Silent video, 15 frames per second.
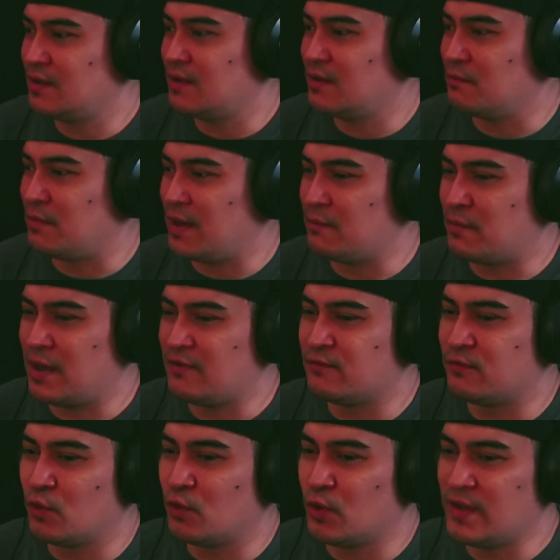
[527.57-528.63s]
My
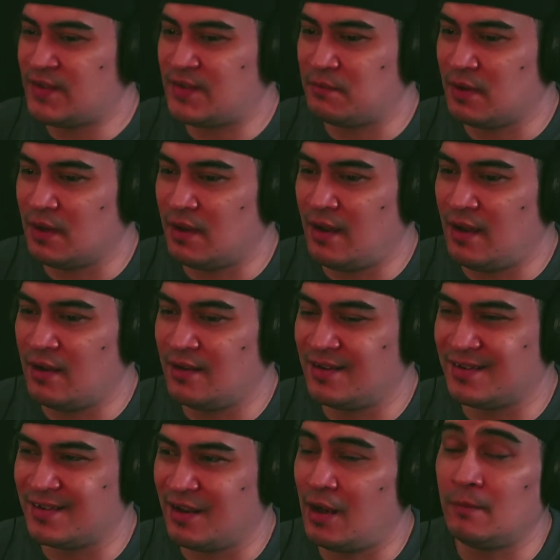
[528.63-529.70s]
voice,
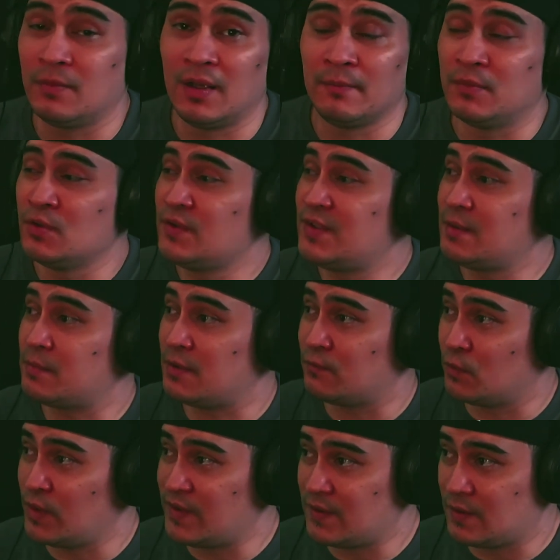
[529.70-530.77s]
I'm losing my
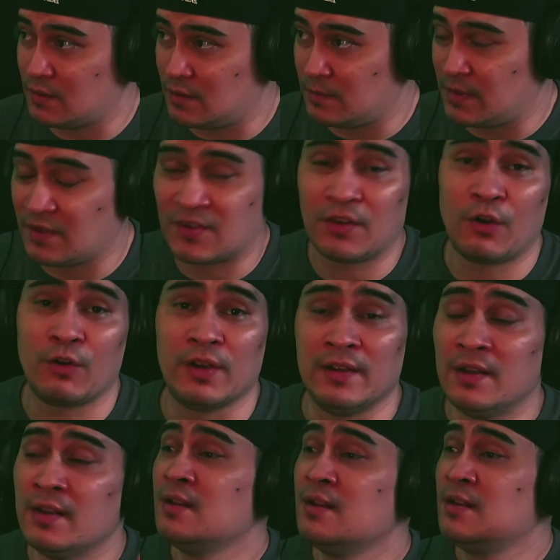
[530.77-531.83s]
voice a little bit. Sorry.
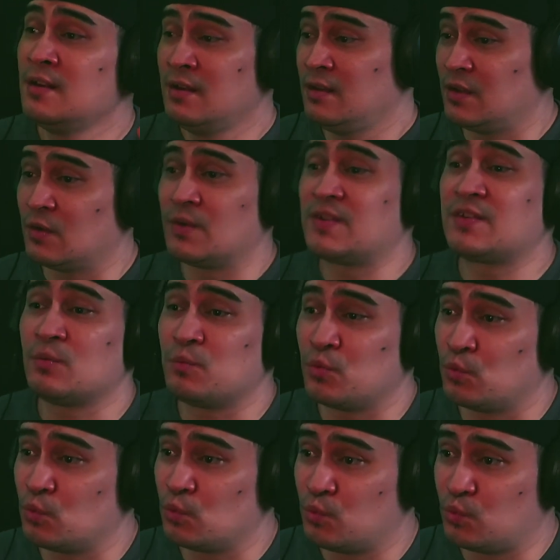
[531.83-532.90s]
There was a
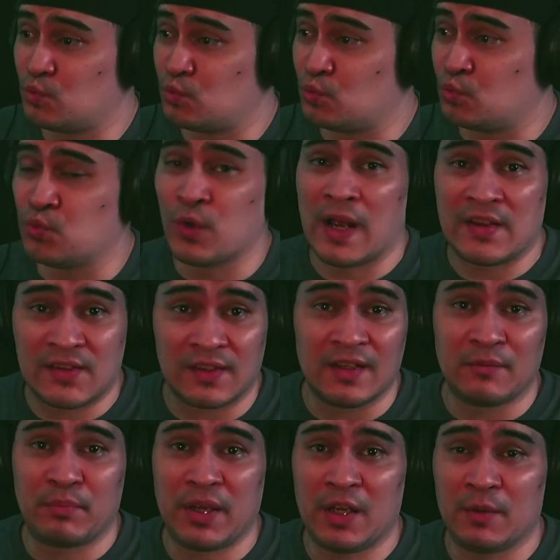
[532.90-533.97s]

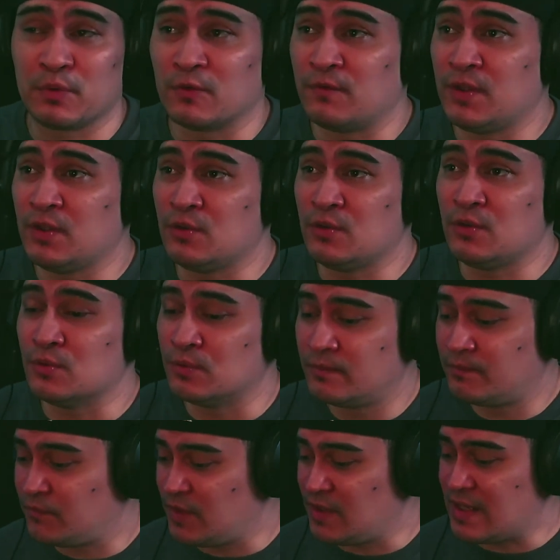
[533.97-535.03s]
wrestling pay-per-view
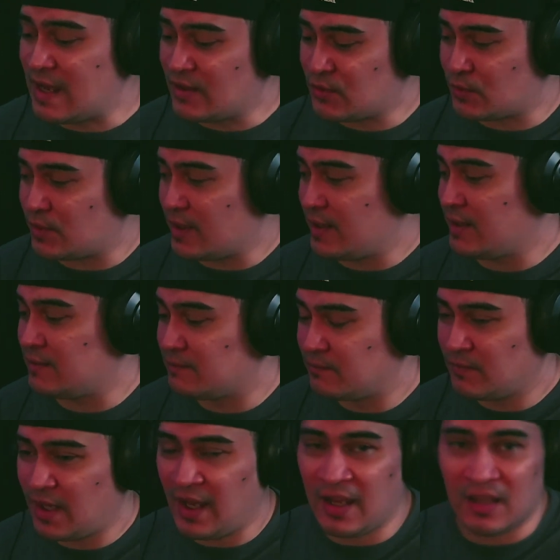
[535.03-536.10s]
yesterday,
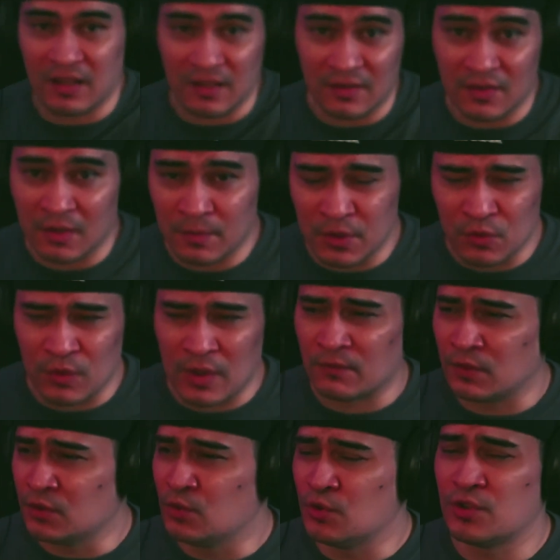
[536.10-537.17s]
AEW
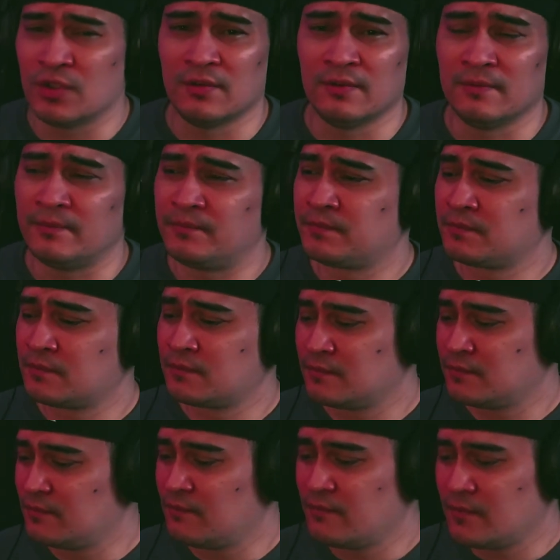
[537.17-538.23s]
Revolution.
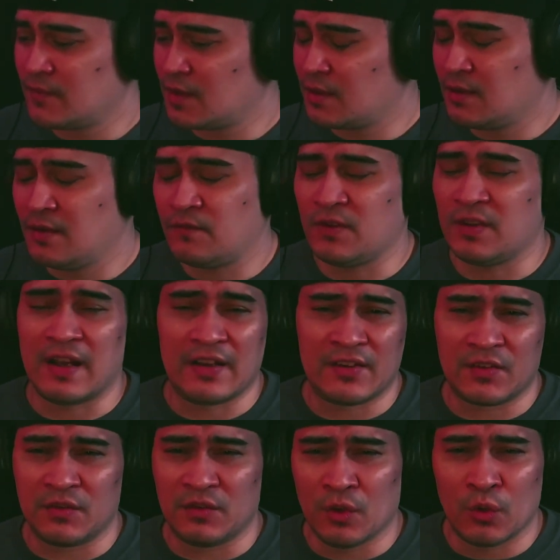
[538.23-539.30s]
If you
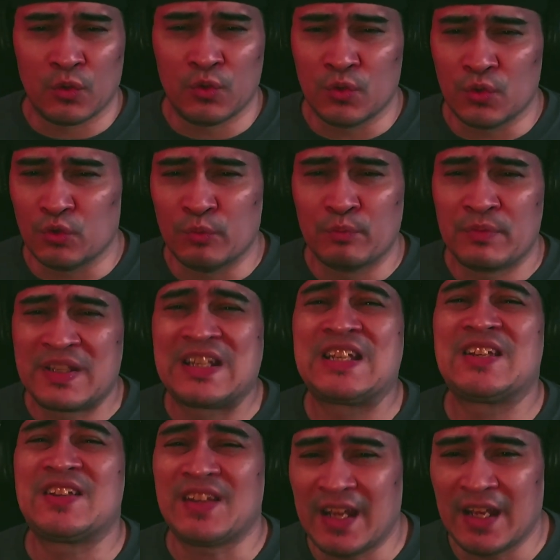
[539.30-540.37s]
guys know who
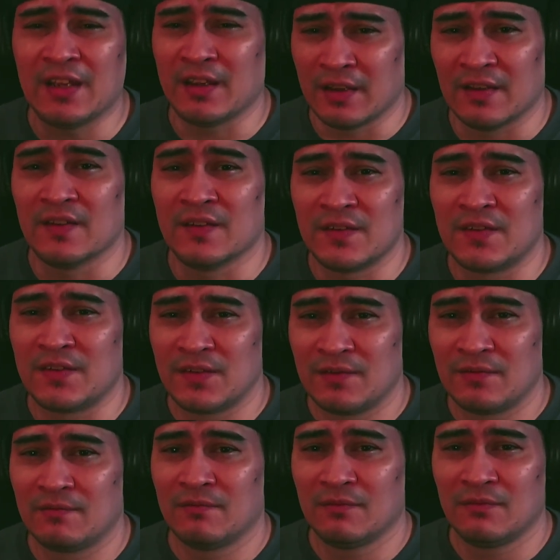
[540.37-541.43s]
Sting is,
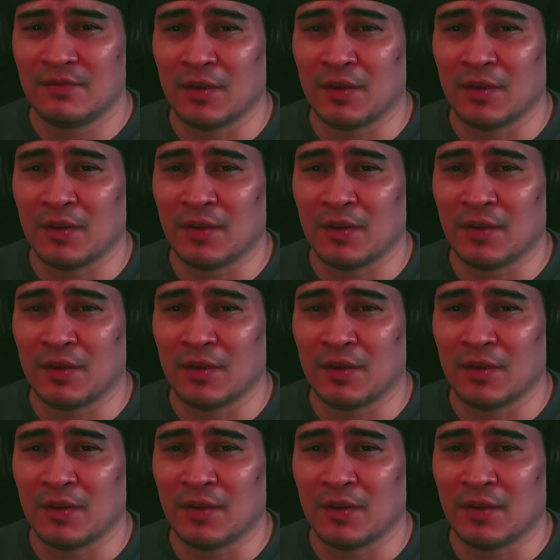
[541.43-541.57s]
the